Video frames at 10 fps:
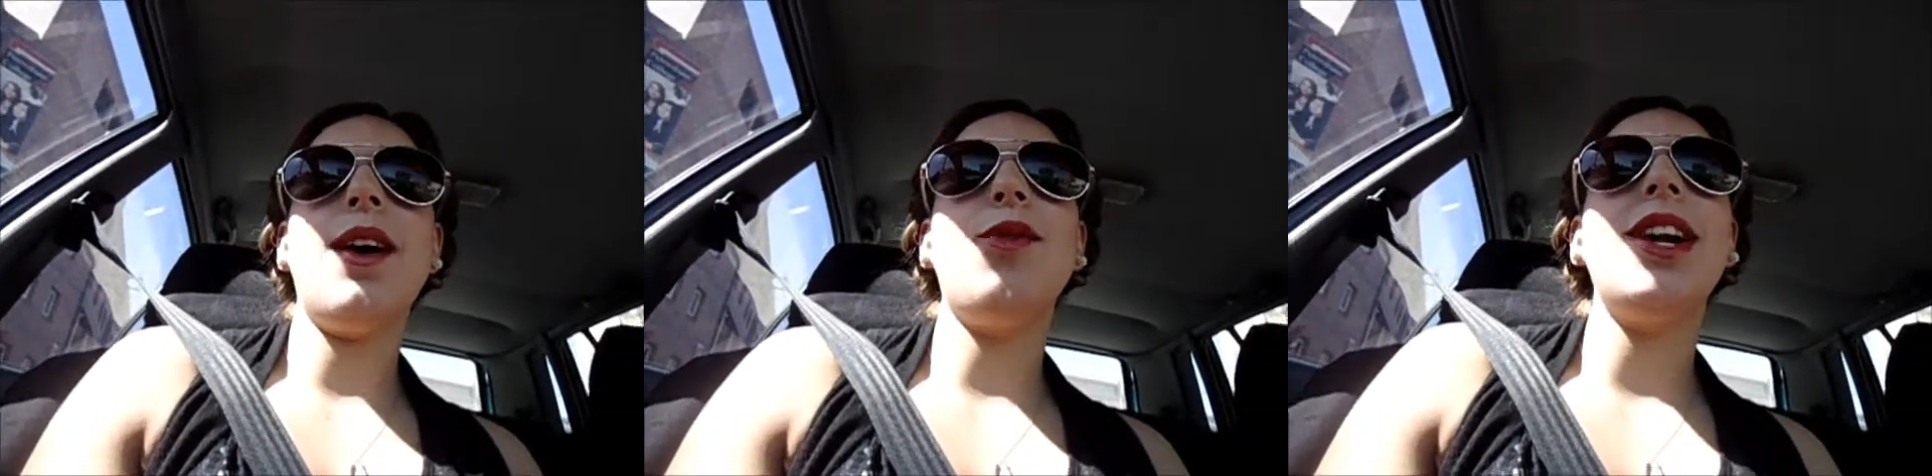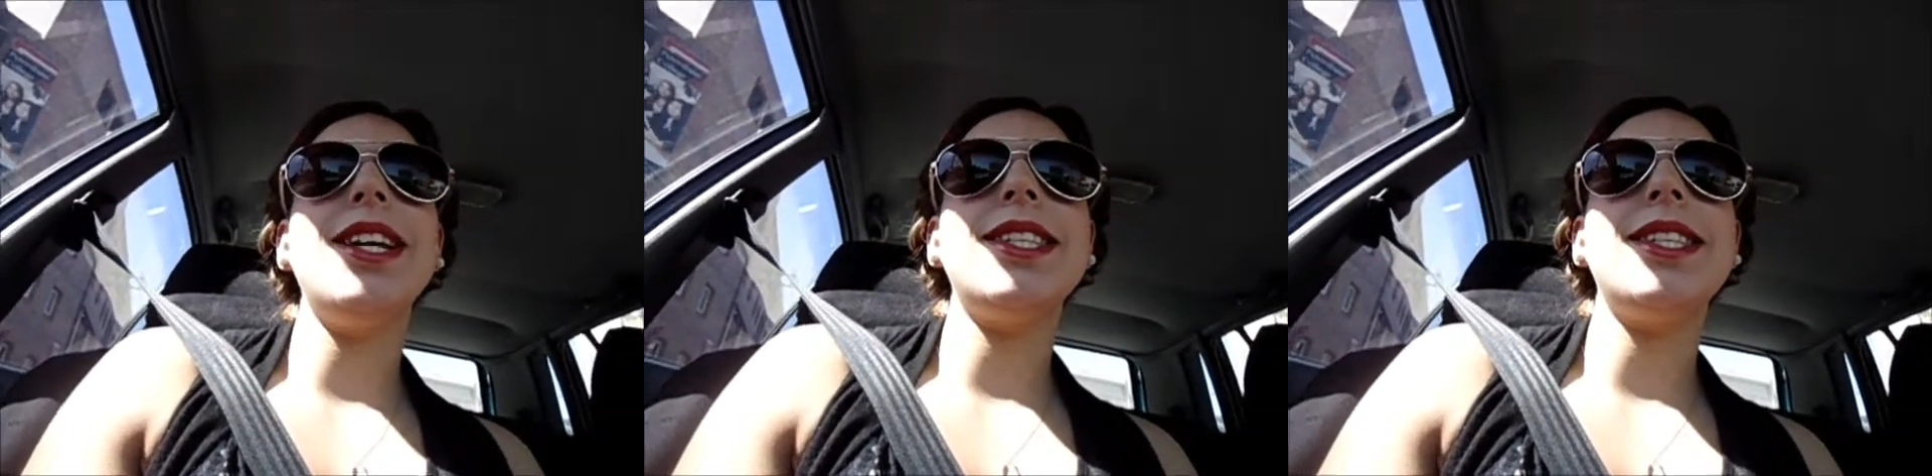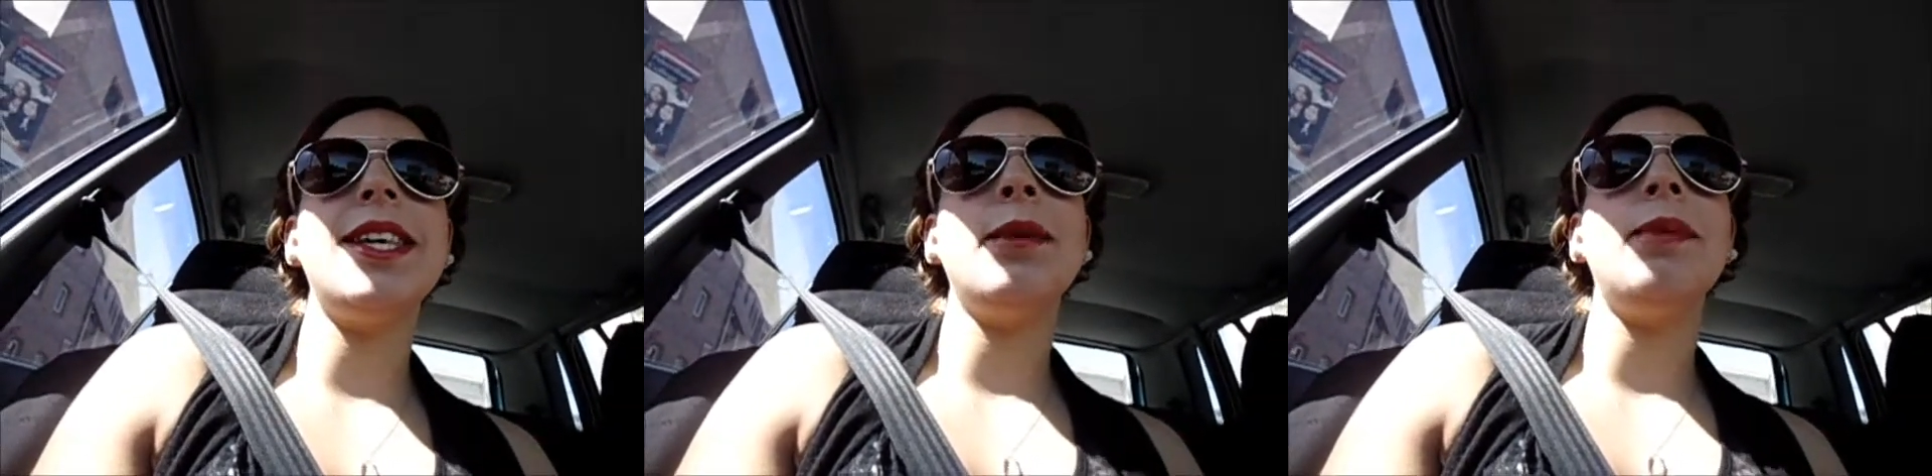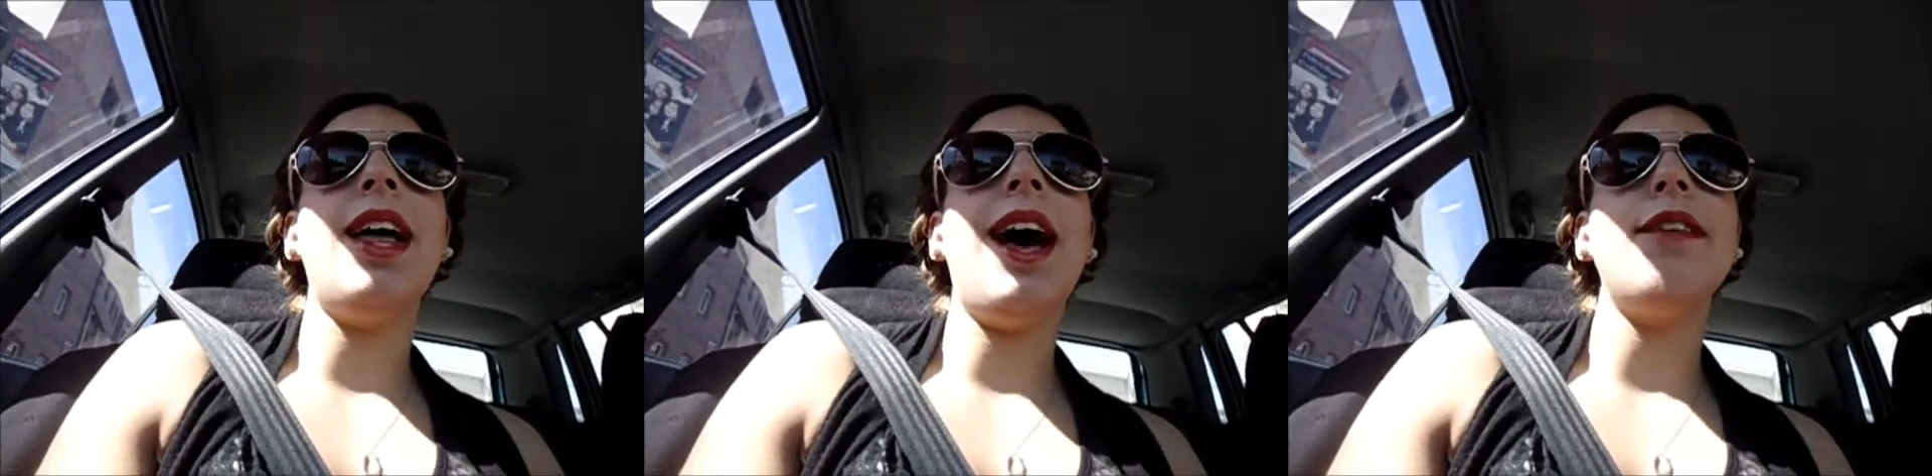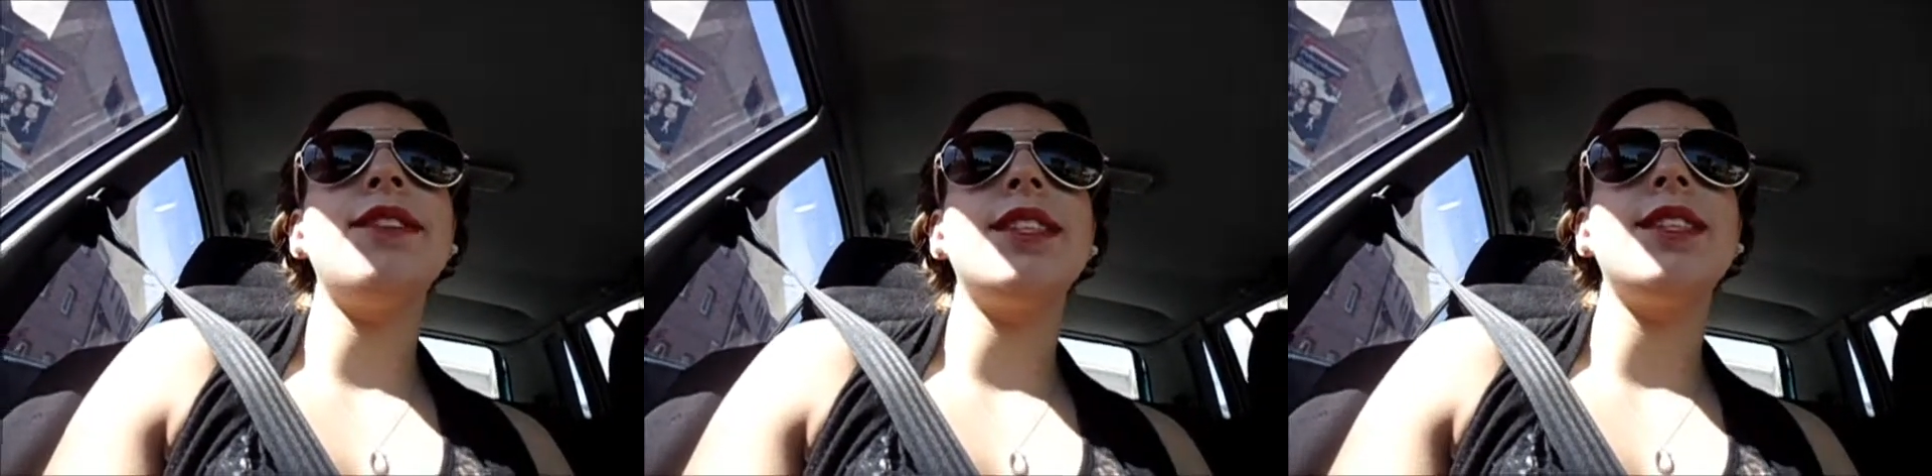I've wanted to see them
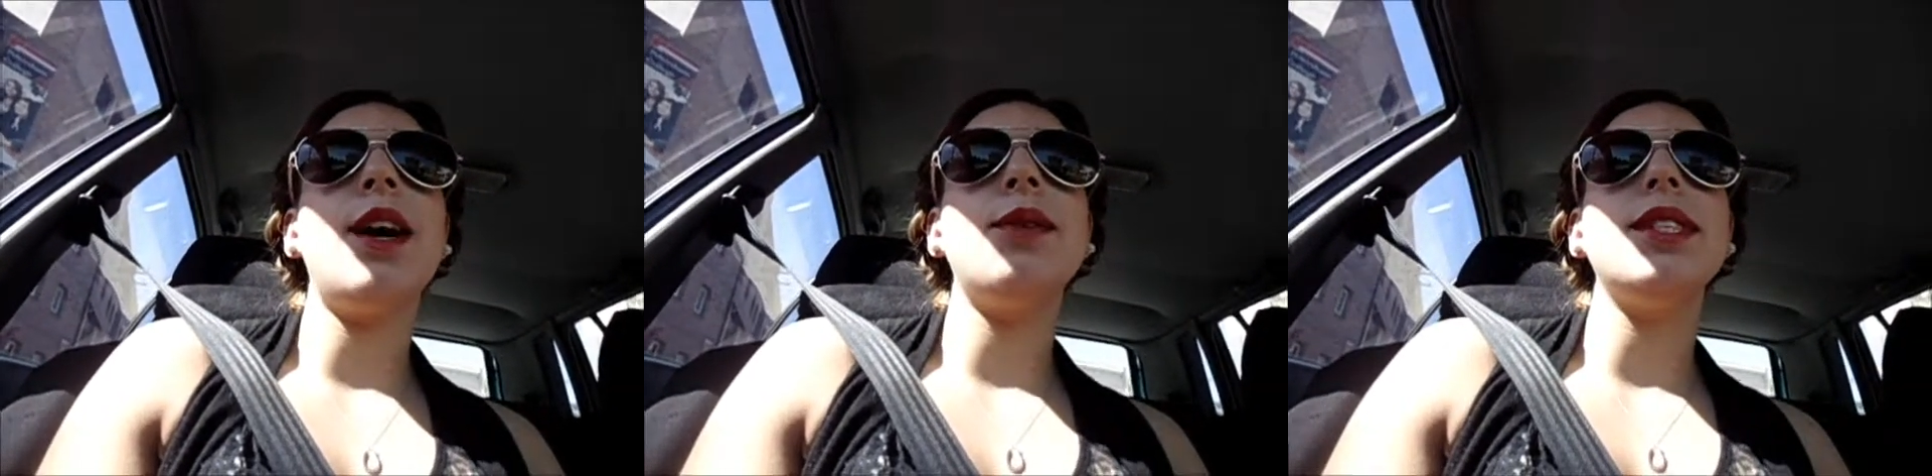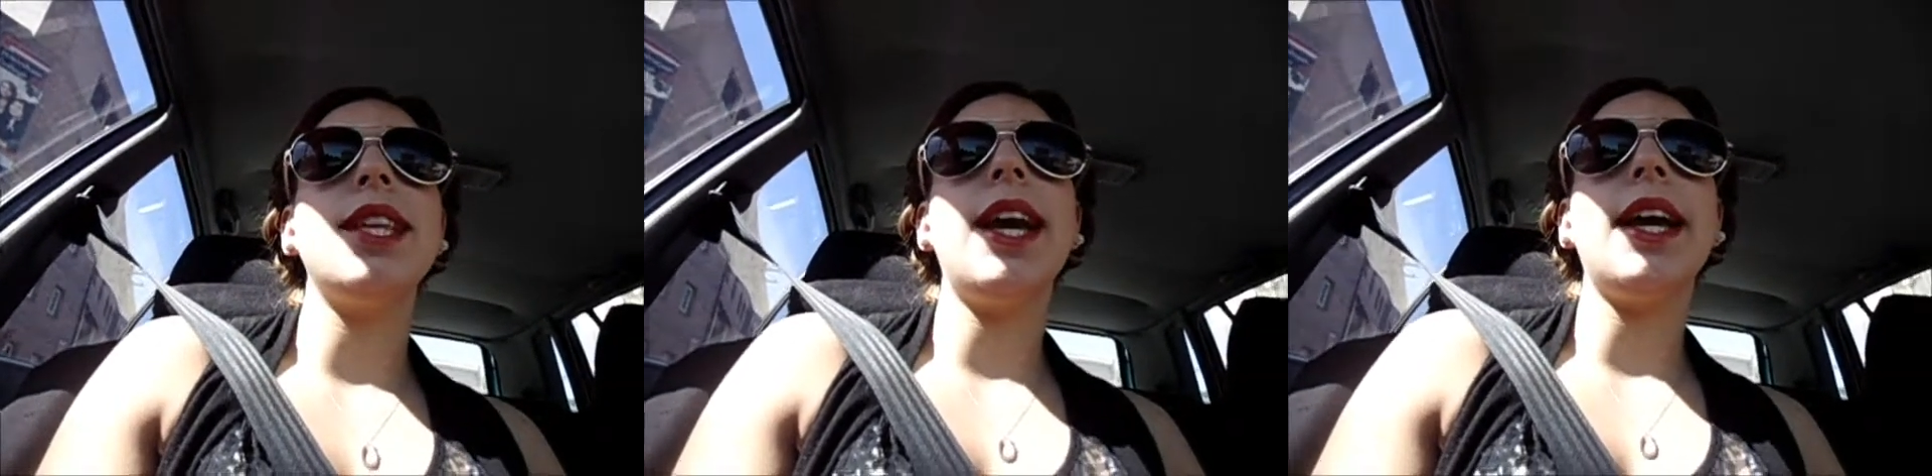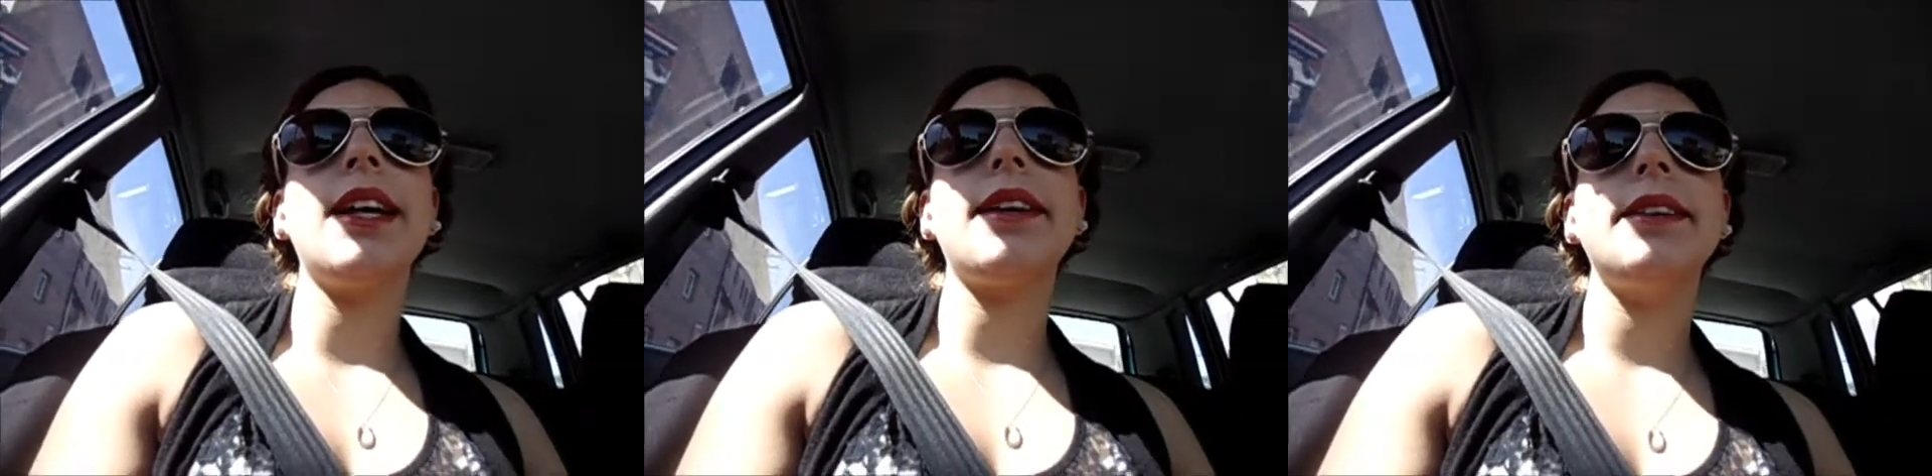live since I was like